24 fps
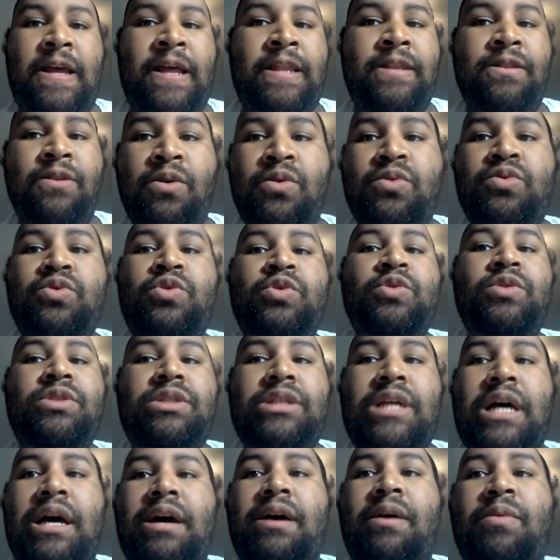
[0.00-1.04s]
and those who
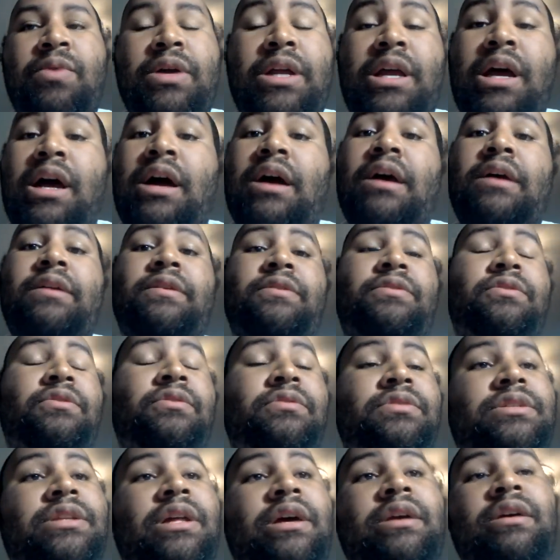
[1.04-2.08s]
side with God, you
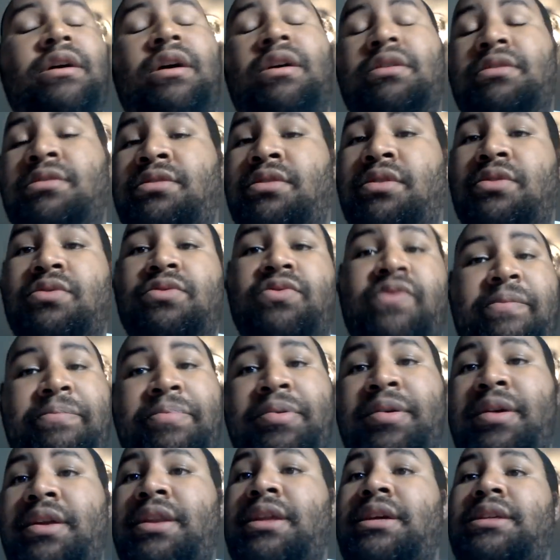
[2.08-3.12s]
know, it's like, you know, who
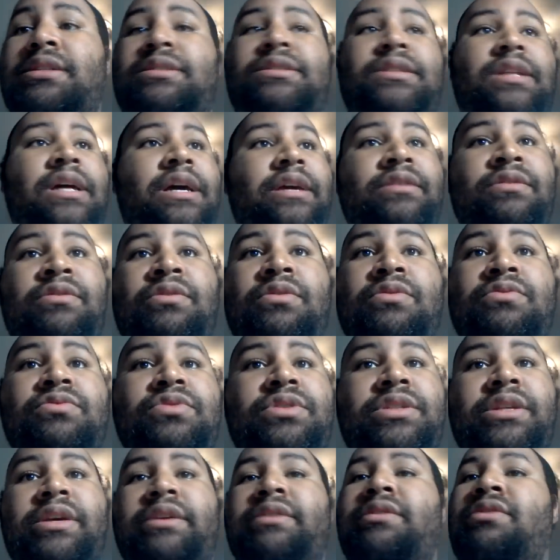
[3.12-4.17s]
repented, it's like, you know, who
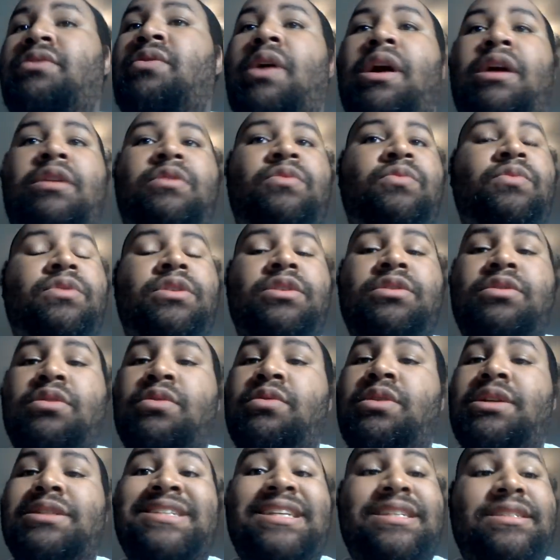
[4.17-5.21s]
said, you know, I don't want to
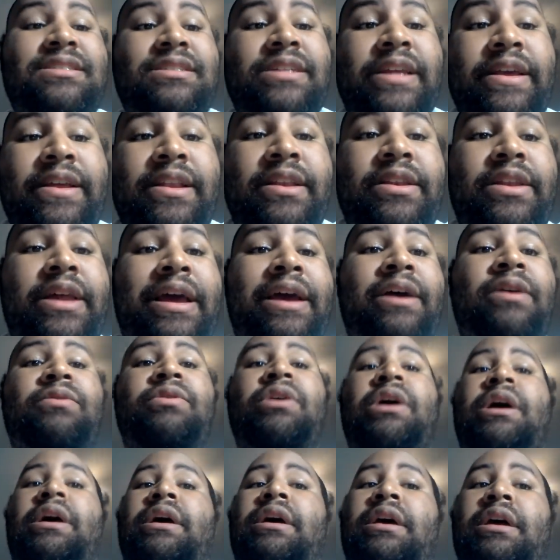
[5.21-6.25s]
do this, I stand
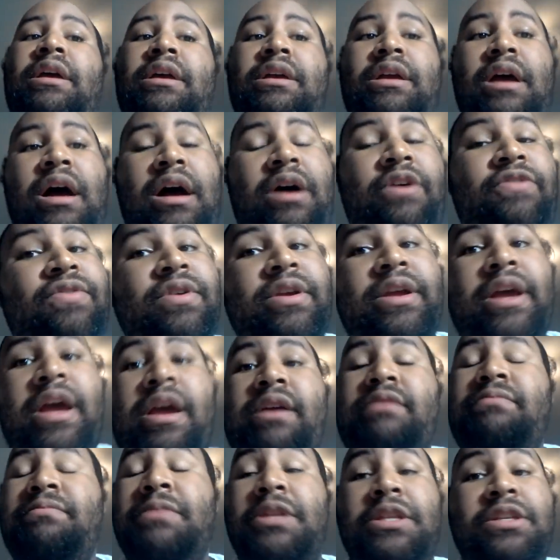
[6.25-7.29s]
down, God
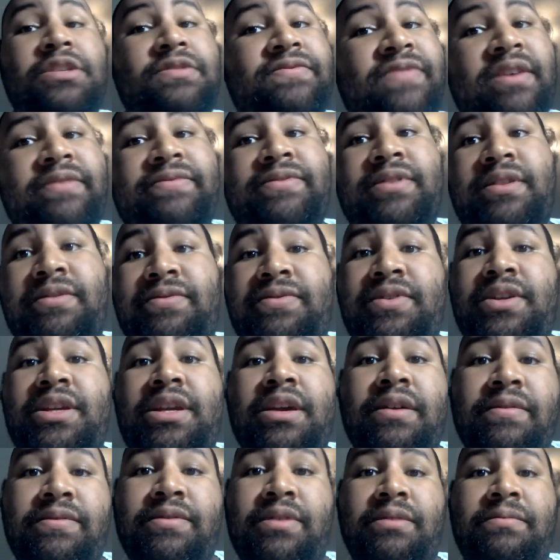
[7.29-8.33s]
forgave him, and he's faithful and
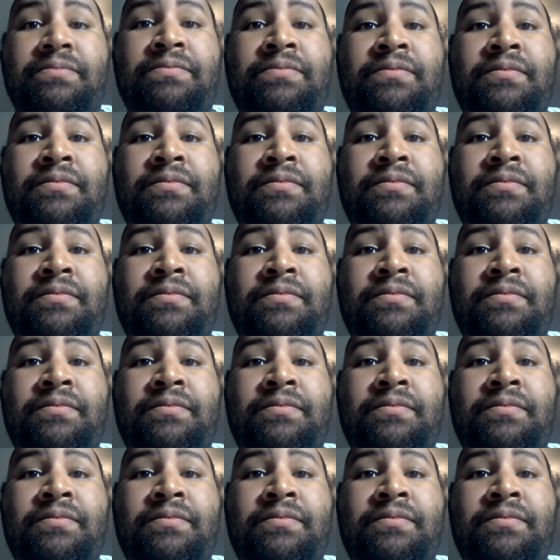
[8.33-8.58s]
forgiving him.